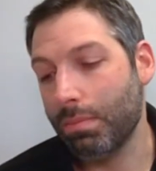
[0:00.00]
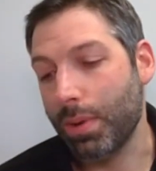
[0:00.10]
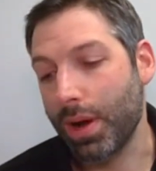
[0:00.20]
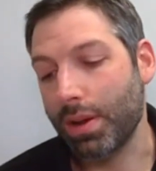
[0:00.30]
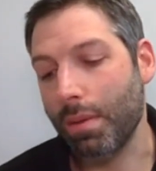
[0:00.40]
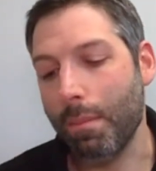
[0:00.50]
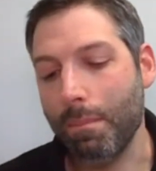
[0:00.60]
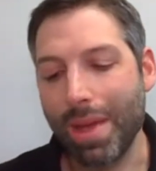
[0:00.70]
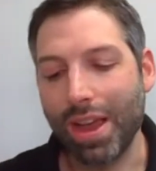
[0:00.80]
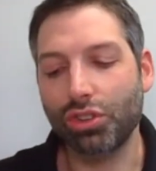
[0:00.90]
But
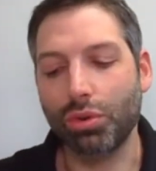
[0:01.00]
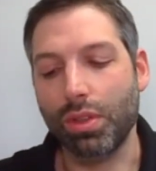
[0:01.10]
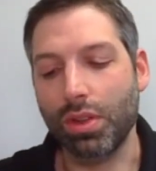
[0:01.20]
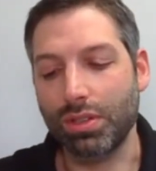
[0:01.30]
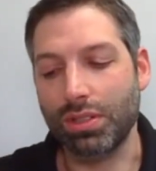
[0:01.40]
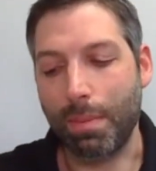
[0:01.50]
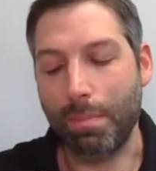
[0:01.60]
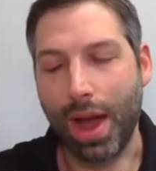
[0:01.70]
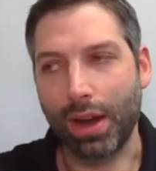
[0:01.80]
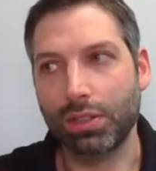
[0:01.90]
make sure that you step
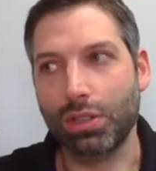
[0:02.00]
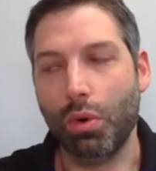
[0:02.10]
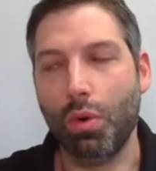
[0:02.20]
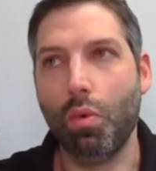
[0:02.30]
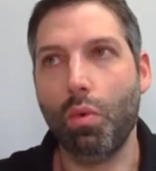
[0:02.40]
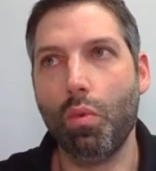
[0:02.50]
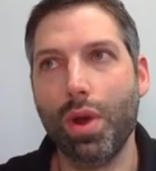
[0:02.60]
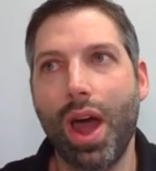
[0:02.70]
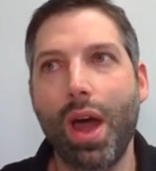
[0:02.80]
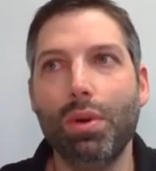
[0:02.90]
back. So
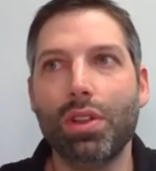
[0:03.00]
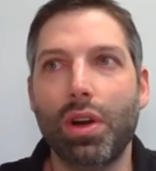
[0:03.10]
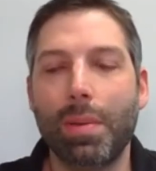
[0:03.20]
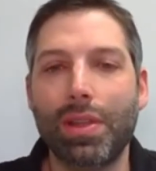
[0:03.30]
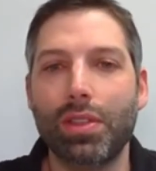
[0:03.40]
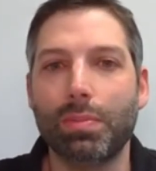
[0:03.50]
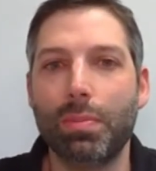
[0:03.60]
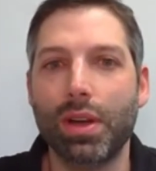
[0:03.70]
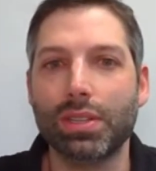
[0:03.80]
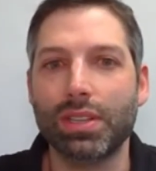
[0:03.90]
what I want to talk about in this
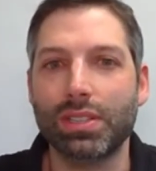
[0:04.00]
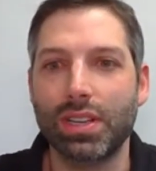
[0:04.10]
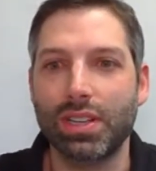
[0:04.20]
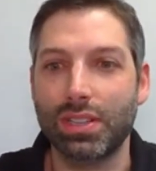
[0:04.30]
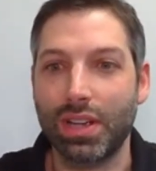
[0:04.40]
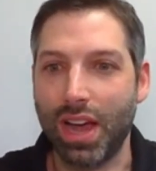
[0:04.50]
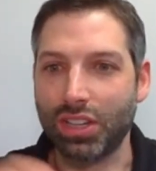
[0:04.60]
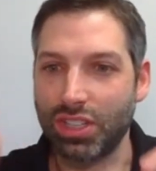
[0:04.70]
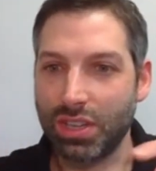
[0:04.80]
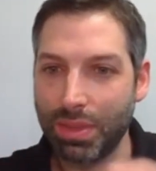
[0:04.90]
process is
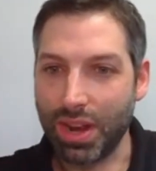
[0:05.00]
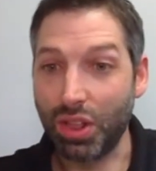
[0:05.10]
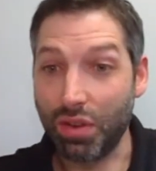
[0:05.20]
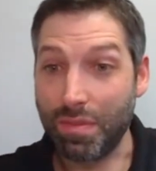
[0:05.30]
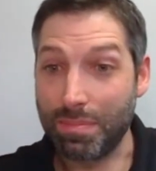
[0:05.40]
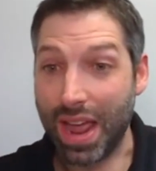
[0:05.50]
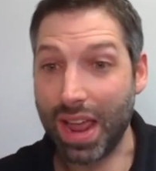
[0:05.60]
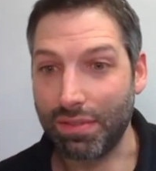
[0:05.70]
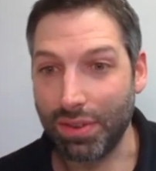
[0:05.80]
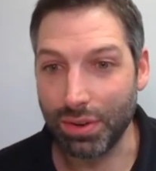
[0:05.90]
actually something I learned from
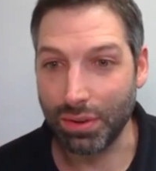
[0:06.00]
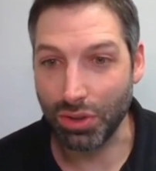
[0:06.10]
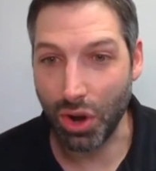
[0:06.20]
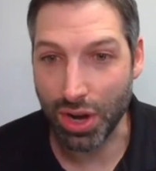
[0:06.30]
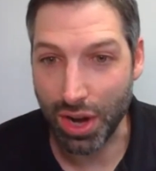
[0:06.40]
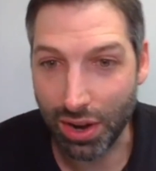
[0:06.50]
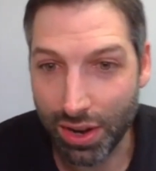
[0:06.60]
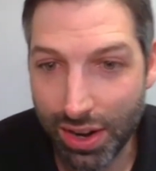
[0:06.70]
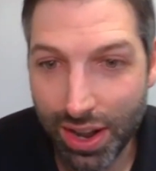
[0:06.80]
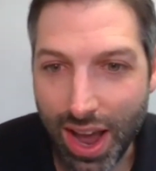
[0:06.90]
Dave, who's on here.
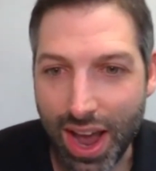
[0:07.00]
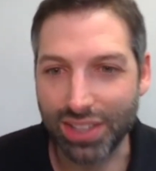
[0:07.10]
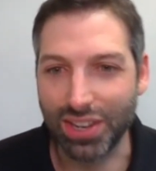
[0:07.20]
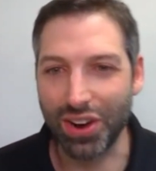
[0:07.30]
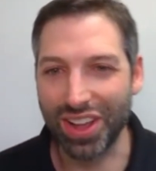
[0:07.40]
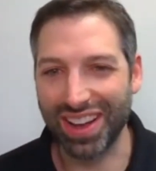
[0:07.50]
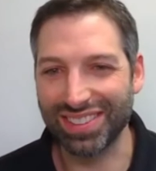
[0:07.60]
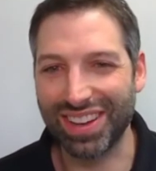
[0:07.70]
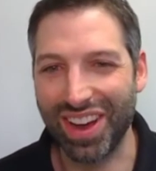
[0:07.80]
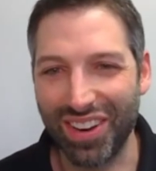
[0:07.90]
Hey, Tony,
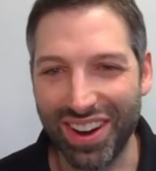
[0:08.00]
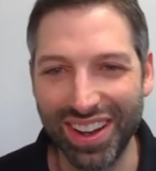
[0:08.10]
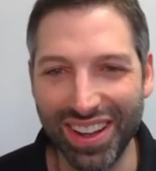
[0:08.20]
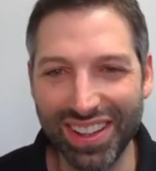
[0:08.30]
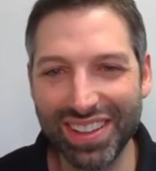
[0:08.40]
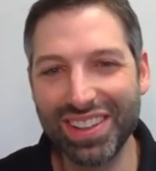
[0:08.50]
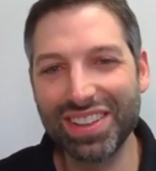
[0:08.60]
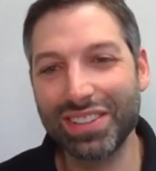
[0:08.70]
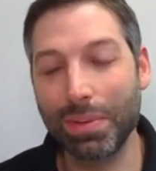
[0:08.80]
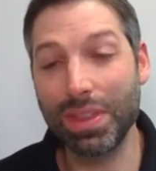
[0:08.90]
how's it going?
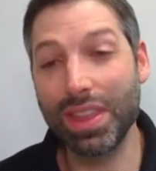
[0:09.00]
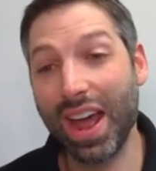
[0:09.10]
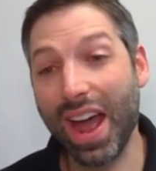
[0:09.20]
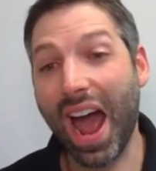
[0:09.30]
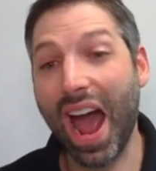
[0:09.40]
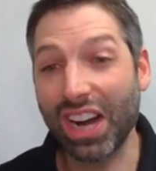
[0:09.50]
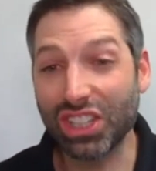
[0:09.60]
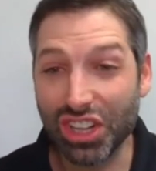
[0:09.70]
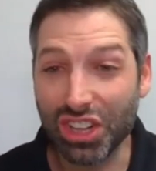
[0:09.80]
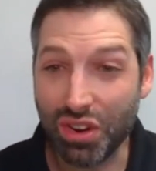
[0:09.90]
Something that I
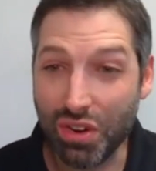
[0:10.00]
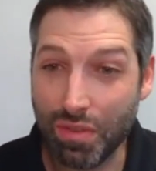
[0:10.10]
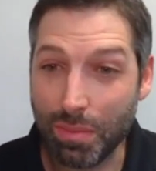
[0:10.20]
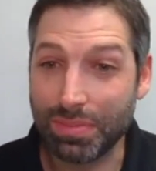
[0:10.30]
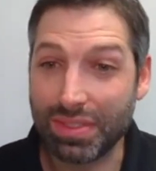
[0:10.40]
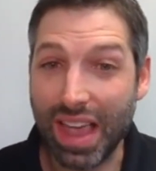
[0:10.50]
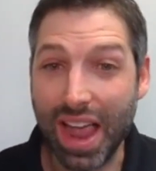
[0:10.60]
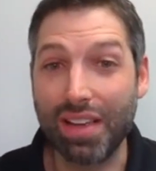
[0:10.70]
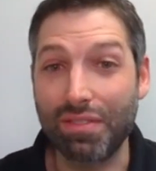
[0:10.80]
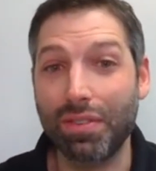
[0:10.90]
actually learned from
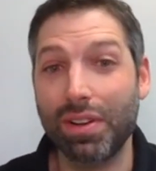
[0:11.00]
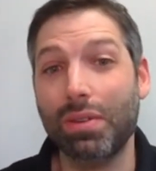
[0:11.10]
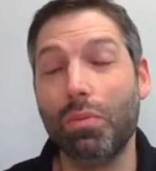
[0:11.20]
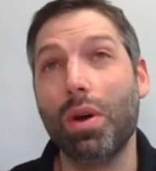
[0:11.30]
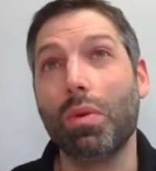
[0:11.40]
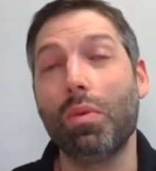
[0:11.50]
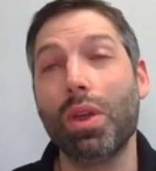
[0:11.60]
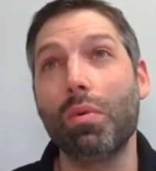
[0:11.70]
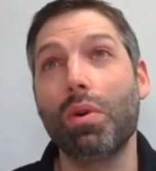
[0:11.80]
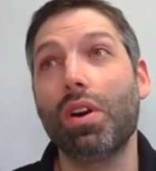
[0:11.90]
Dave when
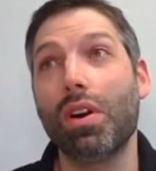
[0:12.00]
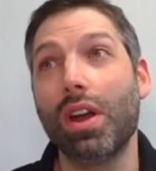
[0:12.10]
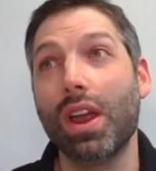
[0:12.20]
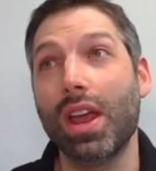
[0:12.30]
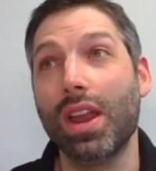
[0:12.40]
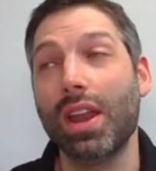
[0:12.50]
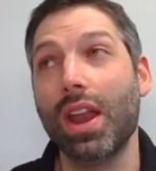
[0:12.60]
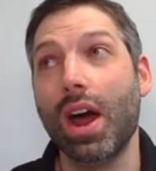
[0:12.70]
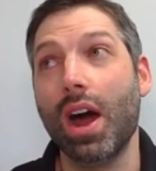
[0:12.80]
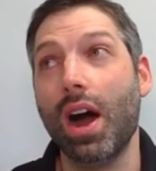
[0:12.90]
we were in